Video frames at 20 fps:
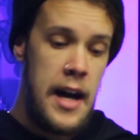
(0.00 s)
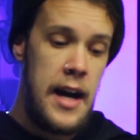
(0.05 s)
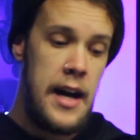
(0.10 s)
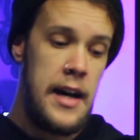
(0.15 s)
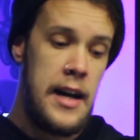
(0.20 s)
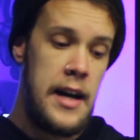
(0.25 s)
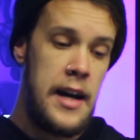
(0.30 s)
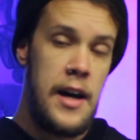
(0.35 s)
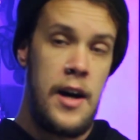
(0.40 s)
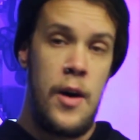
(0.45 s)

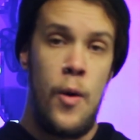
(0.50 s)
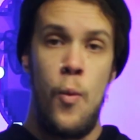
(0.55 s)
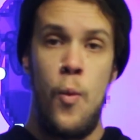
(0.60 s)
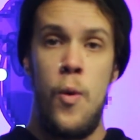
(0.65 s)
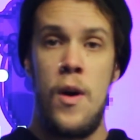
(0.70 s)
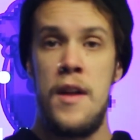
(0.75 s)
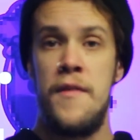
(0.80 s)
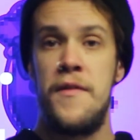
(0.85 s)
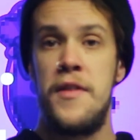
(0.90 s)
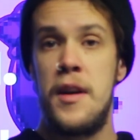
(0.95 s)

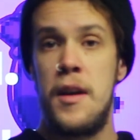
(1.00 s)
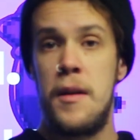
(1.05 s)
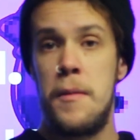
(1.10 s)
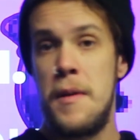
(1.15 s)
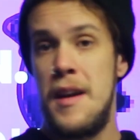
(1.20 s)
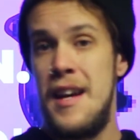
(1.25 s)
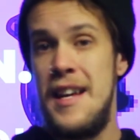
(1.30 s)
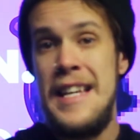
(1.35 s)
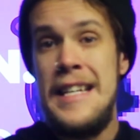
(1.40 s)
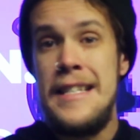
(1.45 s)
One of the
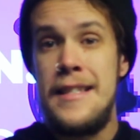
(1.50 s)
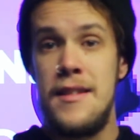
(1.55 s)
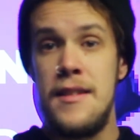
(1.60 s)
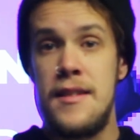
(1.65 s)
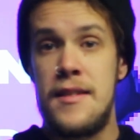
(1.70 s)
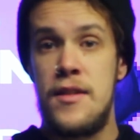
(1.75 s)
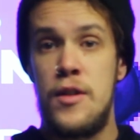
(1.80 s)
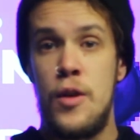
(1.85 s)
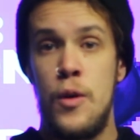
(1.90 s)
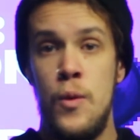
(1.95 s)

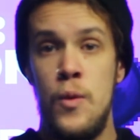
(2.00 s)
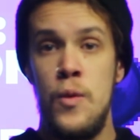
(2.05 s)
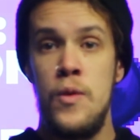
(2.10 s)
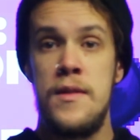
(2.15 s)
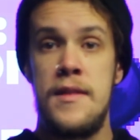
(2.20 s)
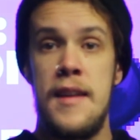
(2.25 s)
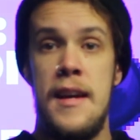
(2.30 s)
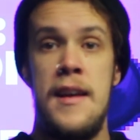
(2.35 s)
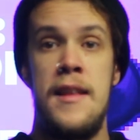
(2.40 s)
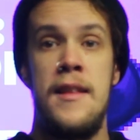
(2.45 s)
easiest
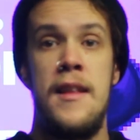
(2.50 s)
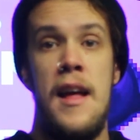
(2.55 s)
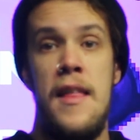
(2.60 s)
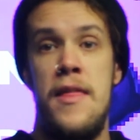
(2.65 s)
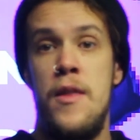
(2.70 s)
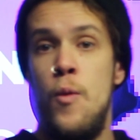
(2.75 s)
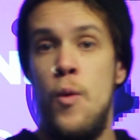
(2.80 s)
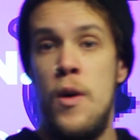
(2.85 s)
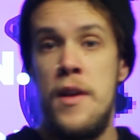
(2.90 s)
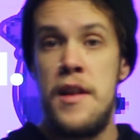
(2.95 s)
tools
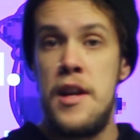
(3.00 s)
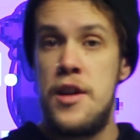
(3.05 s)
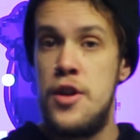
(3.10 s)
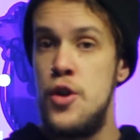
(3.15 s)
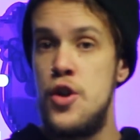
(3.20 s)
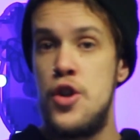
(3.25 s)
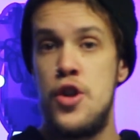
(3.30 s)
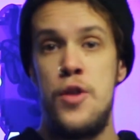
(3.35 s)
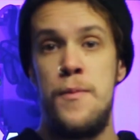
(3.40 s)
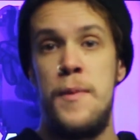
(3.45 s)
and the one that
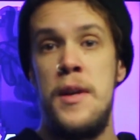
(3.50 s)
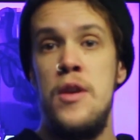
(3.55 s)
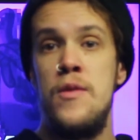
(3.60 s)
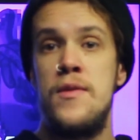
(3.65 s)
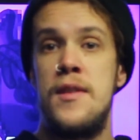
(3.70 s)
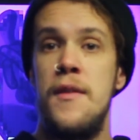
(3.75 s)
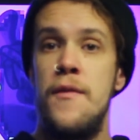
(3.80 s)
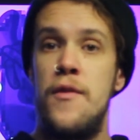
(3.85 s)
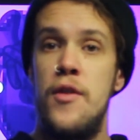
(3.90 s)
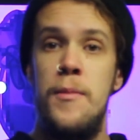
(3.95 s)
you should be
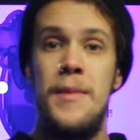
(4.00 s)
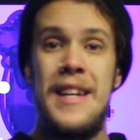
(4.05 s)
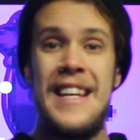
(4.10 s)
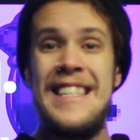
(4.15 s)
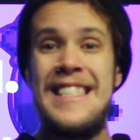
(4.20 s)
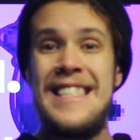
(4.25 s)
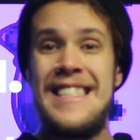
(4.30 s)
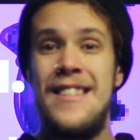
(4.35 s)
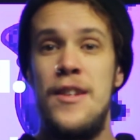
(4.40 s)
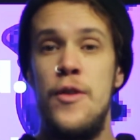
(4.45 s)
using from
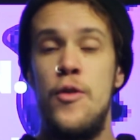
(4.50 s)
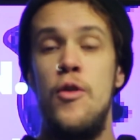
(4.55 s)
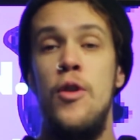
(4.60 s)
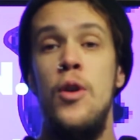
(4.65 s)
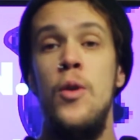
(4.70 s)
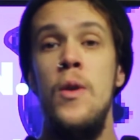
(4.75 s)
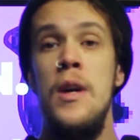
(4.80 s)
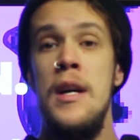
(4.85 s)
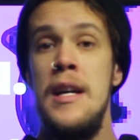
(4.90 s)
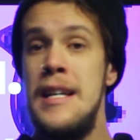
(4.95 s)
day
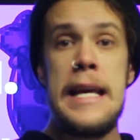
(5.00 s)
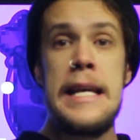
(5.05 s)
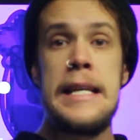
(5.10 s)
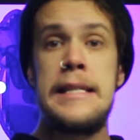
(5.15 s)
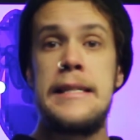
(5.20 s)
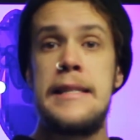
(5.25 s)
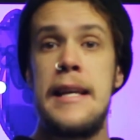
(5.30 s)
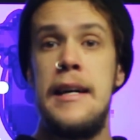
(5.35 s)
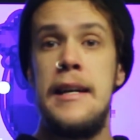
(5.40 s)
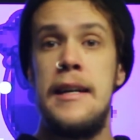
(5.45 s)
zero
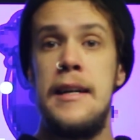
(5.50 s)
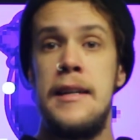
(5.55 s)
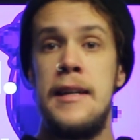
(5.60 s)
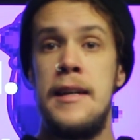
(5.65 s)
is